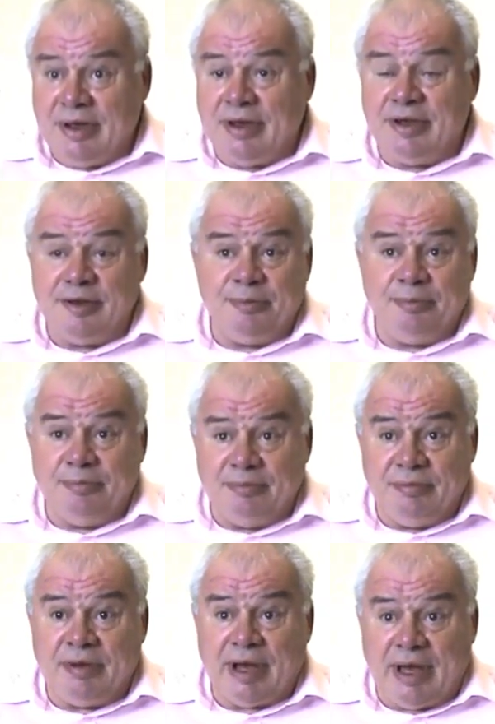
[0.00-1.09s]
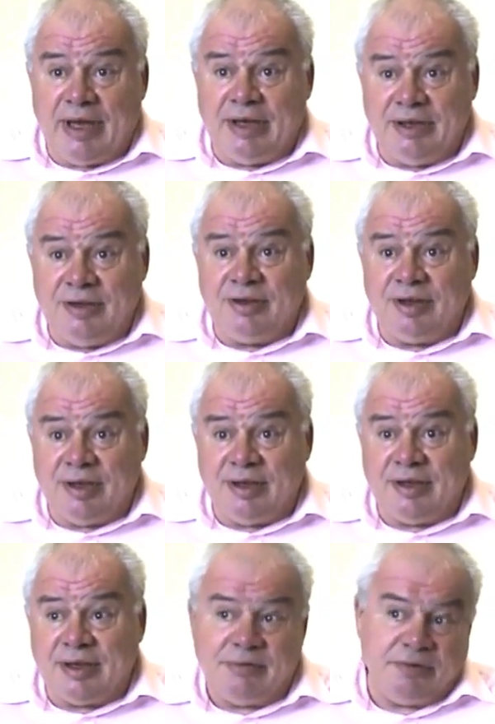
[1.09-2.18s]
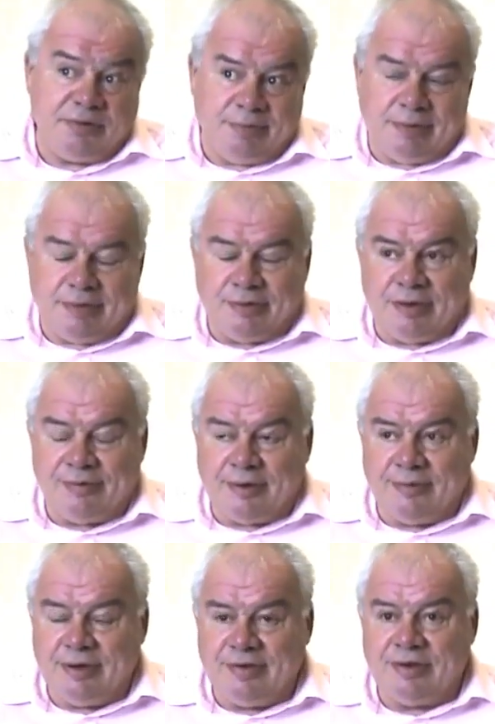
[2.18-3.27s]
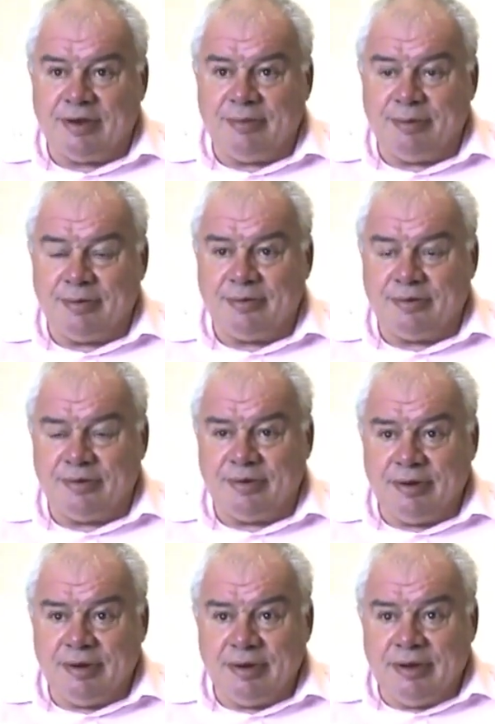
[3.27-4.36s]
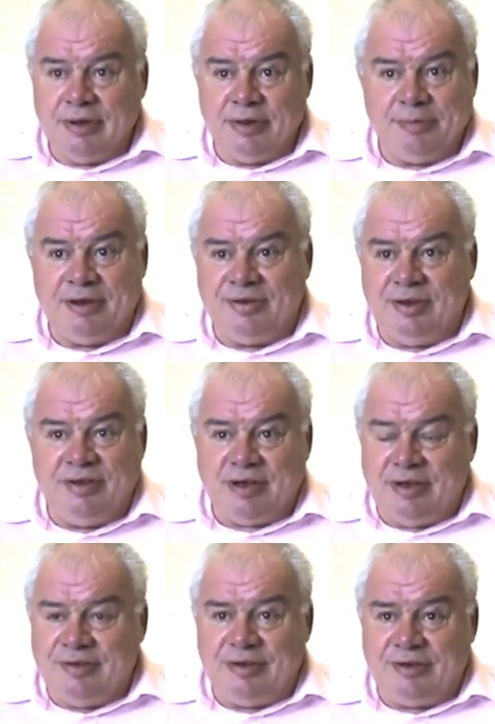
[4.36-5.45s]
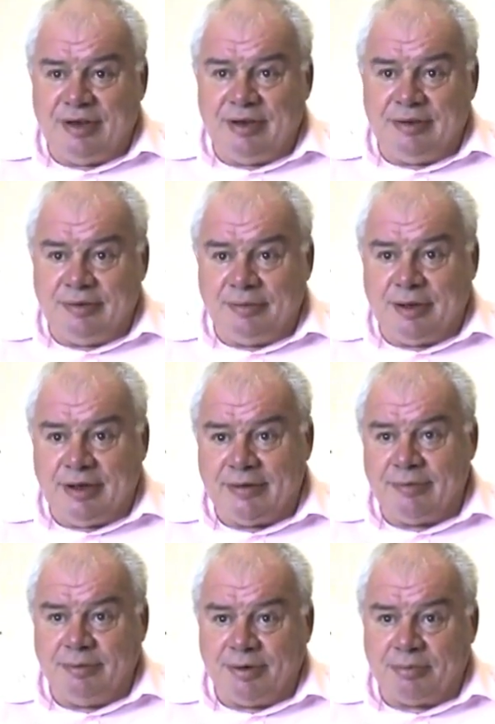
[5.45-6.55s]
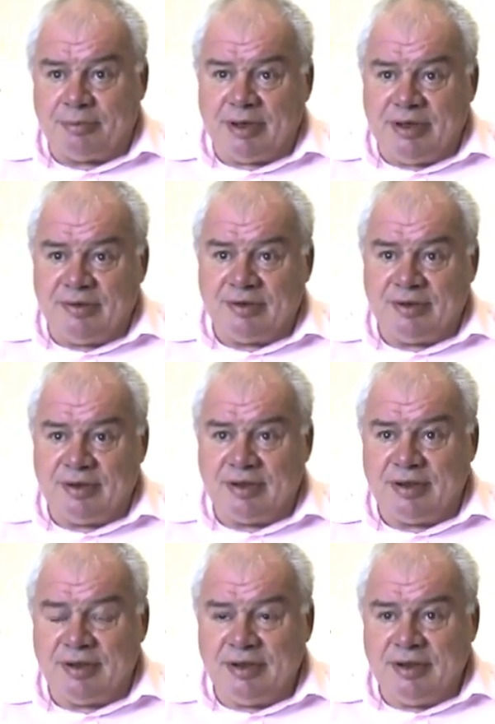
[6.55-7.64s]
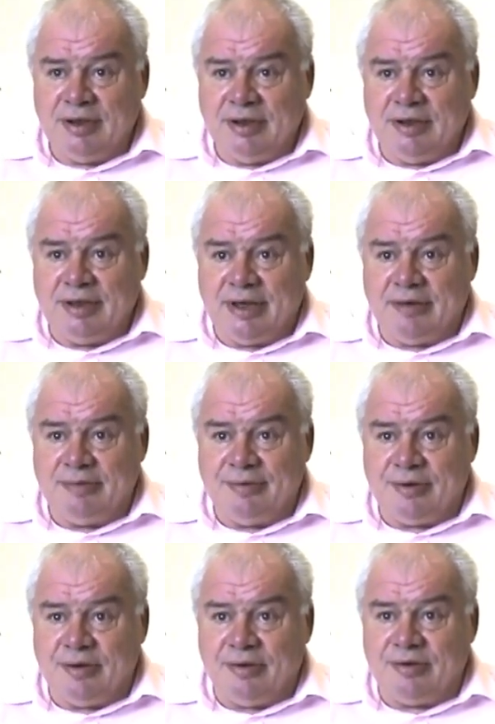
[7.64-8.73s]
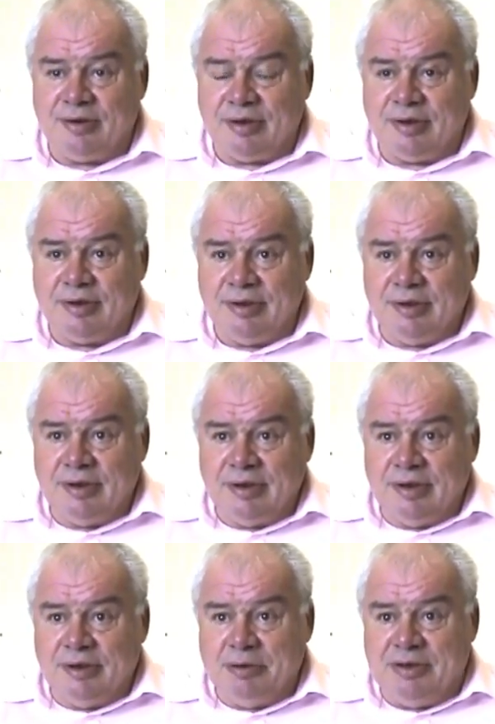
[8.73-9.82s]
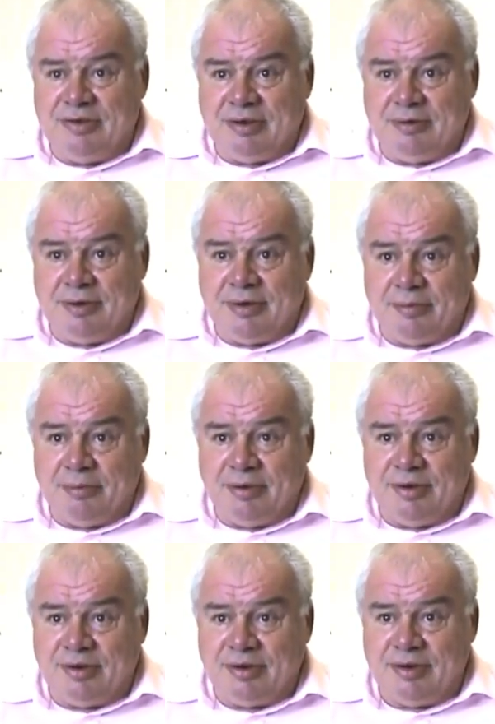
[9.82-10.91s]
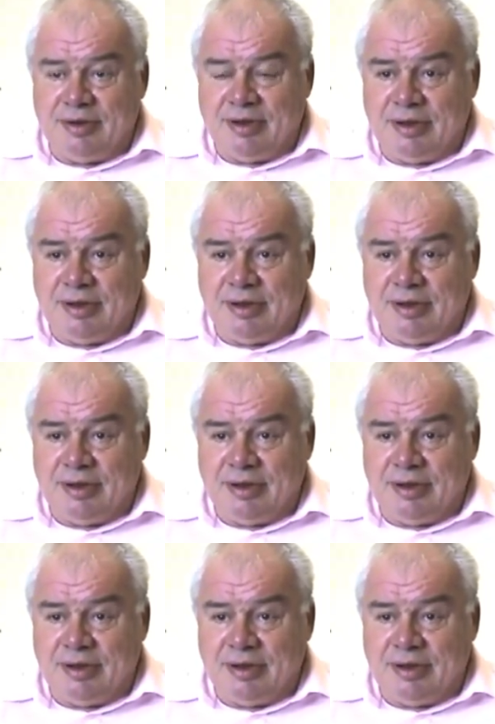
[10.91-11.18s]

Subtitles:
And that was 25 years ago, but of course there's been a sea change since then in the way government operates, and now we've got ministerial government and